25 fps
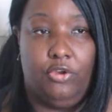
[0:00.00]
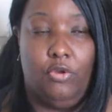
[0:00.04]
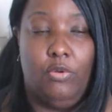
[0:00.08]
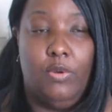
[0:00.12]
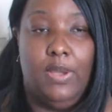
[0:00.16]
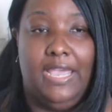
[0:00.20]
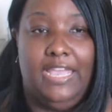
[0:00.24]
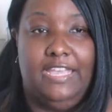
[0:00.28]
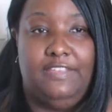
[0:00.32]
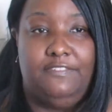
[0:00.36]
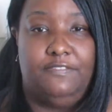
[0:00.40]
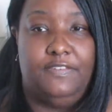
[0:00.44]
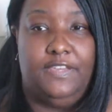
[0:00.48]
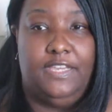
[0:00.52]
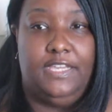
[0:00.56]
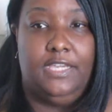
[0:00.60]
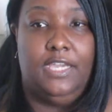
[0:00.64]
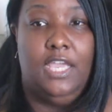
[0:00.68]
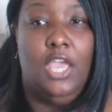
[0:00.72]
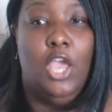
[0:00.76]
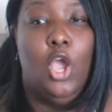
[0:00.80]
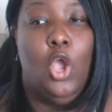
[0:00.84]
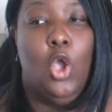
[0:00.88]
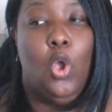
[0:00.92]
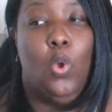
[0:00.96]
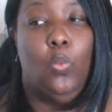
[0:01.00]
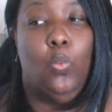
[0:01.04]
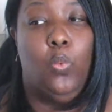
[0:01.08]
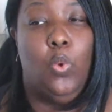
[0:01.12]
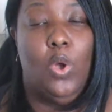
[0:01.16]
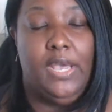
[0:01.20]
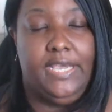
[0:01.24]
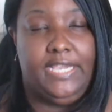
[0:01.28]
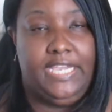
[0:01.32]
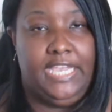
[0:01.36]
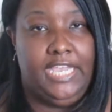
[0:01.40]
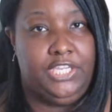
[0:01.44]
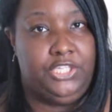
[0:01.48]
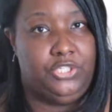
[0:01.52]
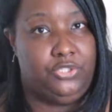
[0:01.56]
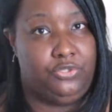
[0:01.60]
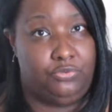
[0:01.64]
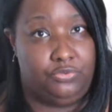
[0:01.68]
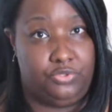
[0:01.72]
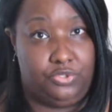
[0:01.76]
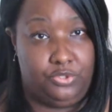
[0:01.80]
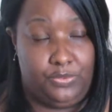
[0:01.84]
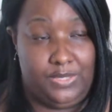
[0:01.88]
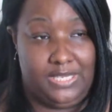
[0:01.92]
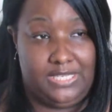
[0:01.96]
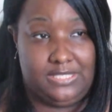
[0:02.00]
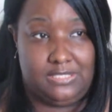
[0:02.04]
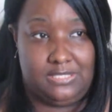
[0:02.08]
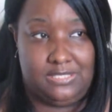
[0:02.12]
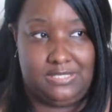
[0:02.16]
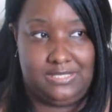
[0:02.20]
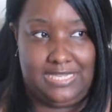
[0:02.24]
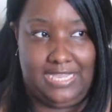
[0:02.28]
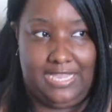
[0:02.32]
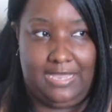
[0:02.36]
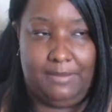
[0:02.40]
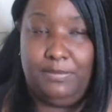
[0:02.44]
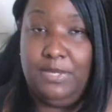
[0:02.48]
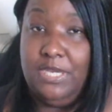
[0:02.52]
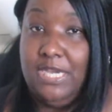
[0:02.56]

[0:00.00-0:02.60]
craving, what can you do instead?